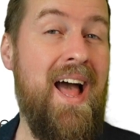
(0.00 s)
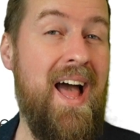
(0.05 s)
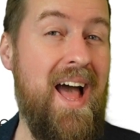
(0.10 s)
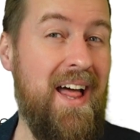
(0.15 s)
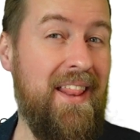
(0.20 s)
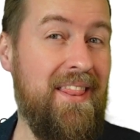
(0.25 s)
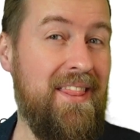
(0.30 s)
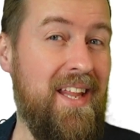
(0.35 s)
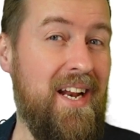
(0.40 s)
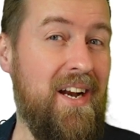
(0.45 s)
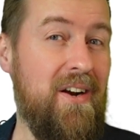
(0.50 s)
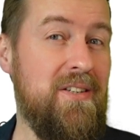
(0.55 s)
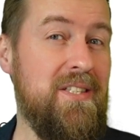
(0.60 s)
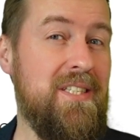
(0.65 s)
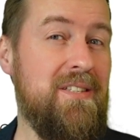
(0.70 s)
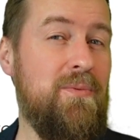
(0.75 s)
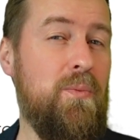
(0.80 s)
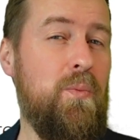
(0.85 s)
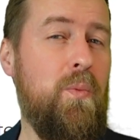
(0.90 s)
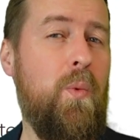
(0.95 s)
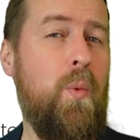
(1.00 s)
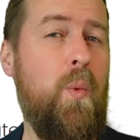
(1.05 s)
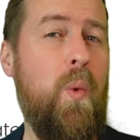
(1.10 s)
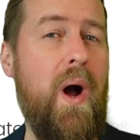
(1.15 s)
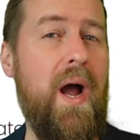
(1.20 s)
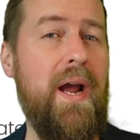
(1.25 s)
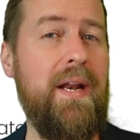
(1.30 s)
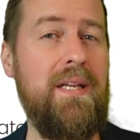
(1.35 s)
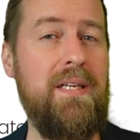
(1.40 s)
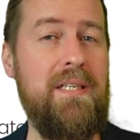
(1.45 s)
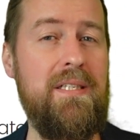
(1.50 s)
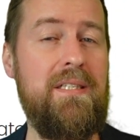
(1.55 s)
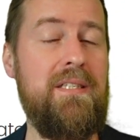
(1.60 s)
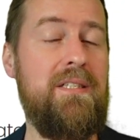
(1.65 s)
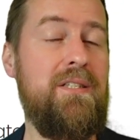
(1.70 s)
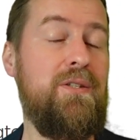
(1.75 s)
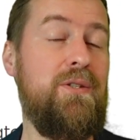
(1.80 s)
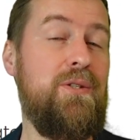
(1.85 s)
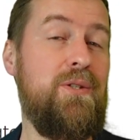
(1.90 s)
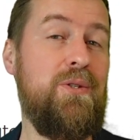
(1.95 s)
And there it's quite
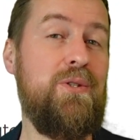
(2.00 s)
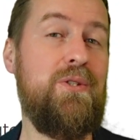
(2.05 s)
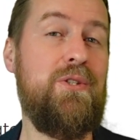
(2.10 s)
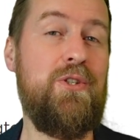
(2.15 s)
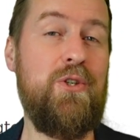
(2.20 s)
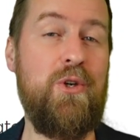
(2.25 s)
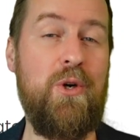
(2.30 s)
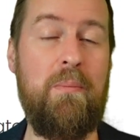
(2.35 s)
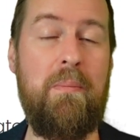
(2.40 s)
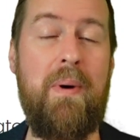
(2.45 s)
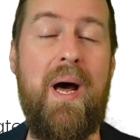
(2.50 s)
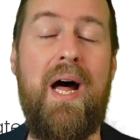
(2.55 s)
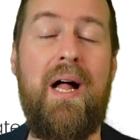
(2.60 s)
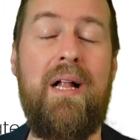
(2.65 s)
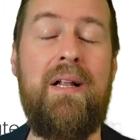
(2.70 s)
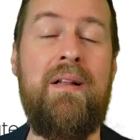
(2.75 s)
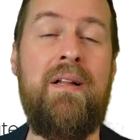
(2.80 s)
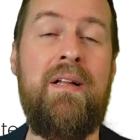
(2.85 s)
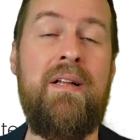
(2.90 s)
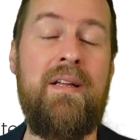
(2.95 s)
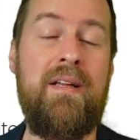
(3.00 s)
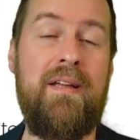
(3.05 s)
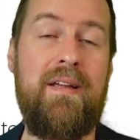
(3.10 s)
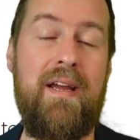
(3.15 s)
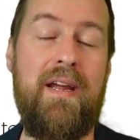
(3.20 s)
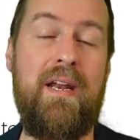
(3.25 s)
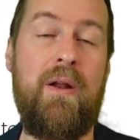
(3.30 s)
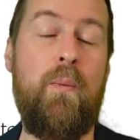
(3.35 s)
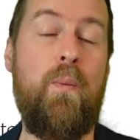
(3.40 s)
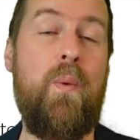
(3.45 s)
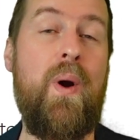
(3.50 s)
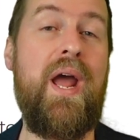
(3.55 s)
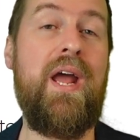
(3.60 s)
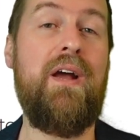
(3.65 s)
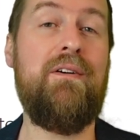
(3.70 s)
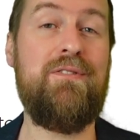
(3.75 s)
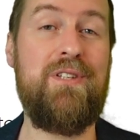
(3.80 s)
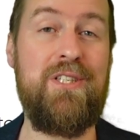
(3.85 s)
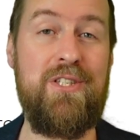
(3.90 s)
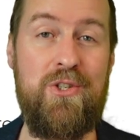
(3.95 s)
easy to use UML in a way
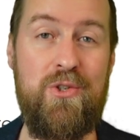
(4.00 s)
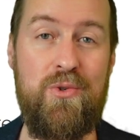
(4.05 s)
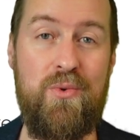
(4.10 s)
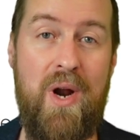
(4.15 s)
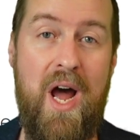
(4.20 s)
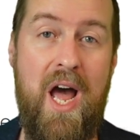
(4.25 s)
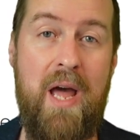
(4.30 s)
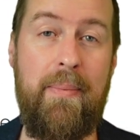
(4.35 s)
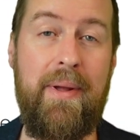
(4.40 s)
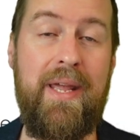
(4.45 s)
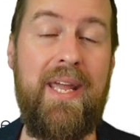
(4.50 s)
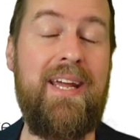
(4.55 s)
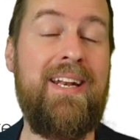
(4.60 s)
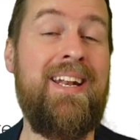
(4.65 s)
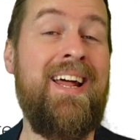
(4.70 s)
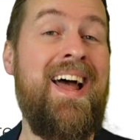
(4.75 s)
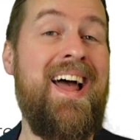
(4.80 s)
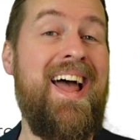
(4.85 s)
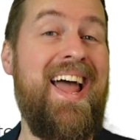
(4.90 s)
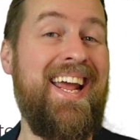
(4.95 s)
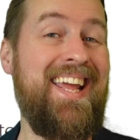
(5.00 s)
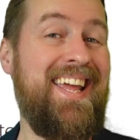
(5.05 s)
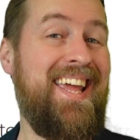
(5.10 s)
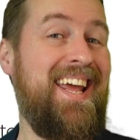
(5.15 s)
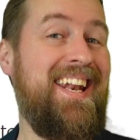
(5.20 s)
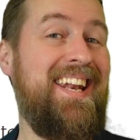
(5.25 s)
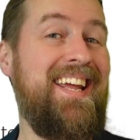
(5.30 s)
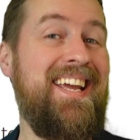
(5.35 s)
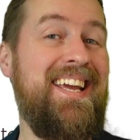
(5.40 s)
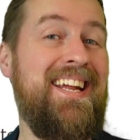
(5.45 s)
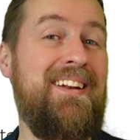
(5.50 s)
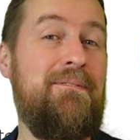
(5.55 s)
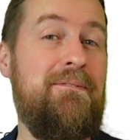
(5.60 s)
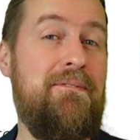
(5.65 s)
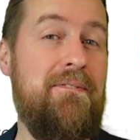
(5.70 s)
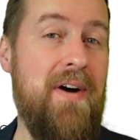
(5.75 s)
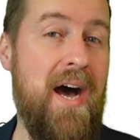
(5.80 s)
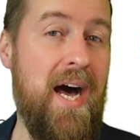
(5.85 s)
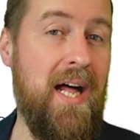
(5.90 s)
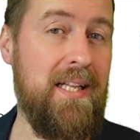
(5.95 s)
of describing it and getting it
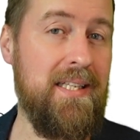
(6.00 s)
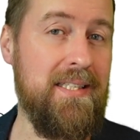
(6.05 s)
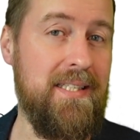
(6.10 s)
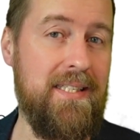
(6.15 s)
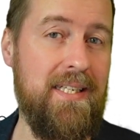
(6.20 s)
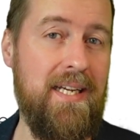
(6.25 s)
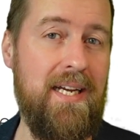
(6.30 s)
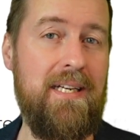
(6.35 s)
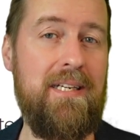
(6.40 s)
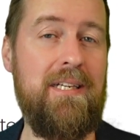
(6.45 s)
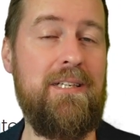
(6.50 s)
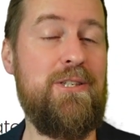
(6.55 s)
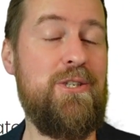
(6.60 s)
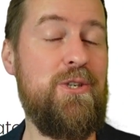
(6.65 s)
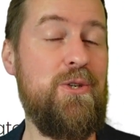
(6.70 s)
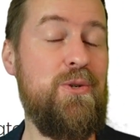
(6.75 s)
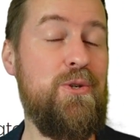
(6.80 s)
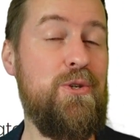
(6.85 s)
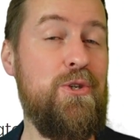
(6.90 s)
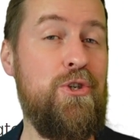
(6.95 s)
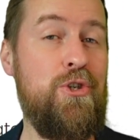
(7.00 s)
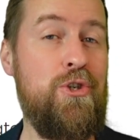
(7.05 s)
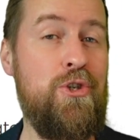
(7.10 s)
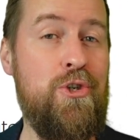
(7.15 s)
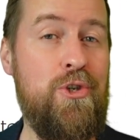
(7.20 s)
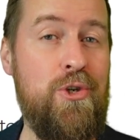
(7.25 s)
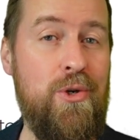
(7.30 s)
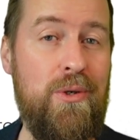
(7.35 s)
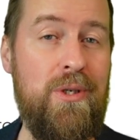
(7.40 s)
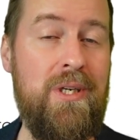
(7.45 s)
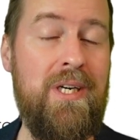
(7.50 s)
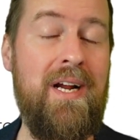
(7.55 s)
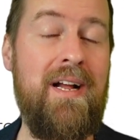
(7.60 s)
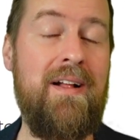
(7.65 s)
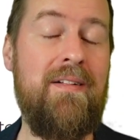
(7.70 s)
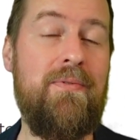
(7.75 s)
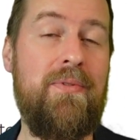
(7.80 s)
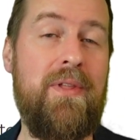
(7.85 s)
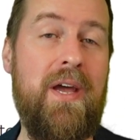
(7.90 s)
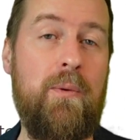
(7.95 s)
validated. So you're sure
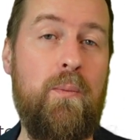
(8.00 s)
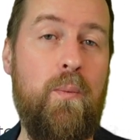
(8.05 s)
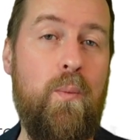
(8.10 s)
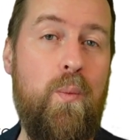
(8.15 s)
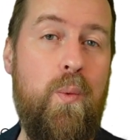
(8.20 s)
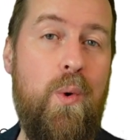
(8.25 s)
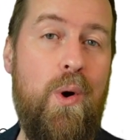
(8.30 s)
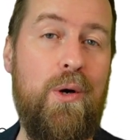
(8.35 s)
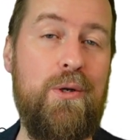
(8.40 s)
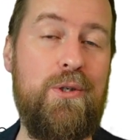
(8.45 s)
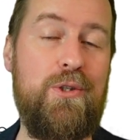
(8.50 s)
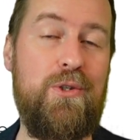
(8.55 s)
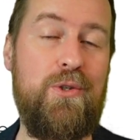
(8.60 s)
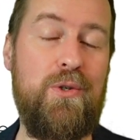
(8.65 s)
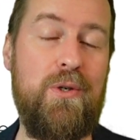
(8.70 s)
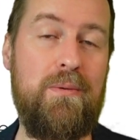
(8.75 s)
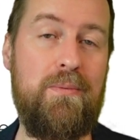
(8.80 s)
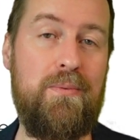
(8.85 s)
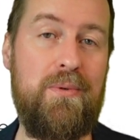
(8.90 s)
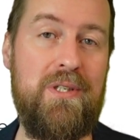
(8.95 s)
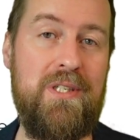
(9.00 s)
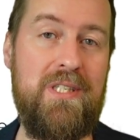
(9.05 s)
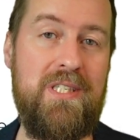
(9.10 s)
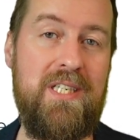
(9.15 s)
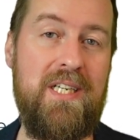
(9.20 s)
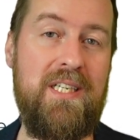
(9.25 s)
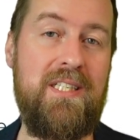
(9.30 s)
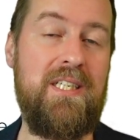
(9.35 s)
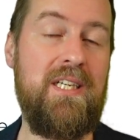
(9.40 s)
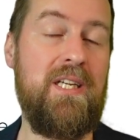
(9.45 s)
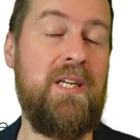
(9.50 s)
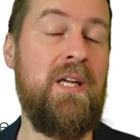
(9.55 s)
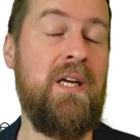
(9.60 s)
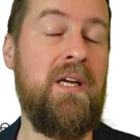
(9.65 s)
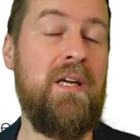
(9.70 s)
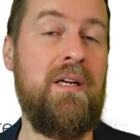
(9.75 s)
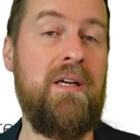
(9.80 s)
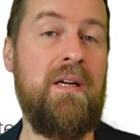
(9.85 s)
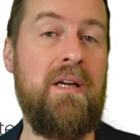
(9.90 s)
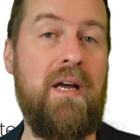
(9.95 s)
that what you're
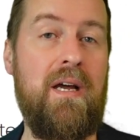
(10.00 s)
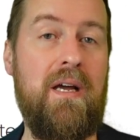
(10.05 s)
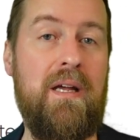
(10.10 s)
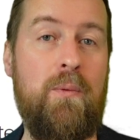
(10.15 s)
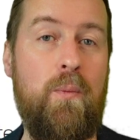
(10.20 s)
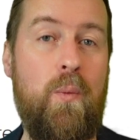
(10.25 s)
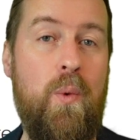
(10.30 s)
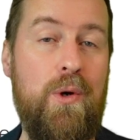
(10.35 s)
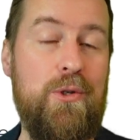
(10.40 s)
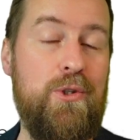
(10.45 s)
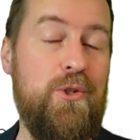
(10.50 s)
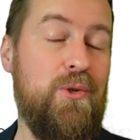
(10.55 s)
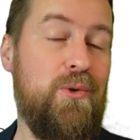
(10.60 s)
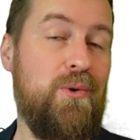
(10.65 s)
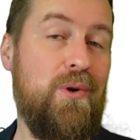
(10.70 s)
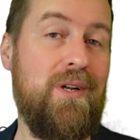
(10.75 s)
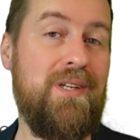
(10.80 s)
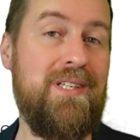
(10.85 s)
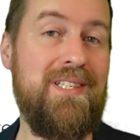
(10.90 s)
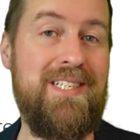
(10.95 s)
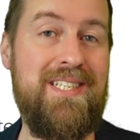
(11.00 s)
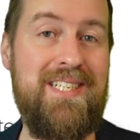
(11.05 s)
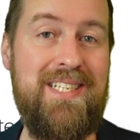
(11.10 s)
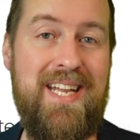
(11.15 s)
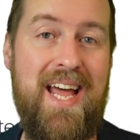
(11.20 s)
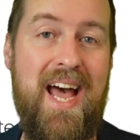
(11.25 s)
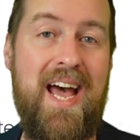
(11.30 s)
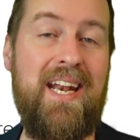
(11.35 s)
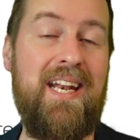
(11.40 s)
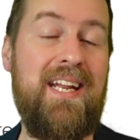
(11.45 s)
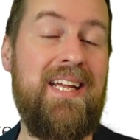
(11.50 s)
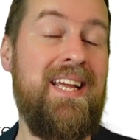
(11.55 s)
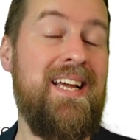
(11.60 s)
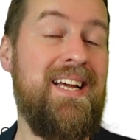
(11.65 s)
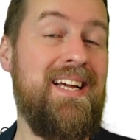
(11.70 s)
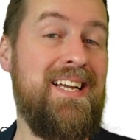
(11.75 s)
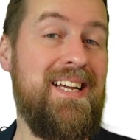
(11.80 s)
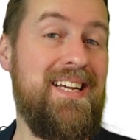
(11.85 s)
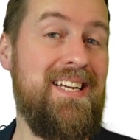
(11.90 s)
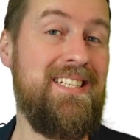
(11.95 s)
presenting and what you're
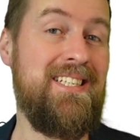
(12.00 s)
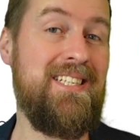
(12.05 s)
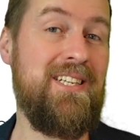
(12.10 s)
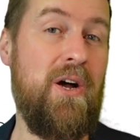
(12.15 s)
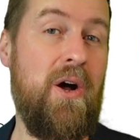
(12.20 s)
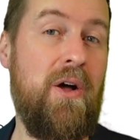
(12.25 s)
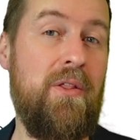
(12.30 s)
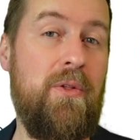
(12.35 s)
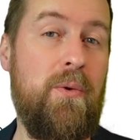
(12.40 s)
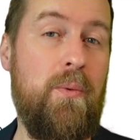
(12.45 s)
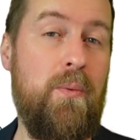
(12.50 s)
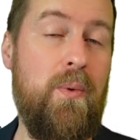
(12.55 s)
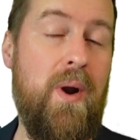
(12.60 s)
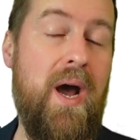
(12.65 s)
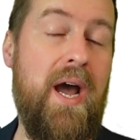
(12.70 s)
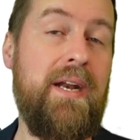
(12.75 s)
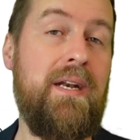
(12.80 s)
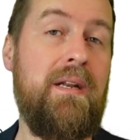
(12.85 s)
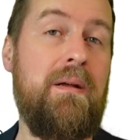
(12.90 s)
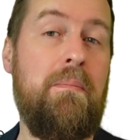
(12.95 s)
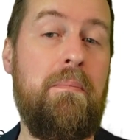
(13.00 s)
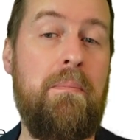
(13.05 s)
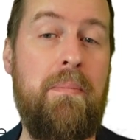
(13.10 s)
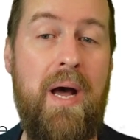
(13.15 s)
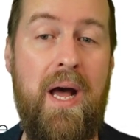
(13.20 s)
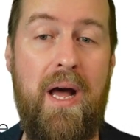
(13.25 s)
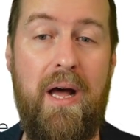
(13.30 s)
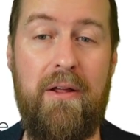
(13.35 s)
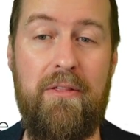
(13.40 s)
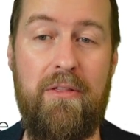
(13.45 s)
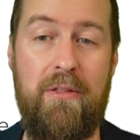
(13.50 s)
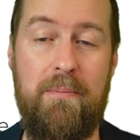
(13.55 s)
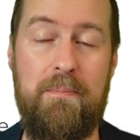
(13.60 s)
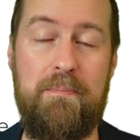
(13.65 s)
understanding is on the right path.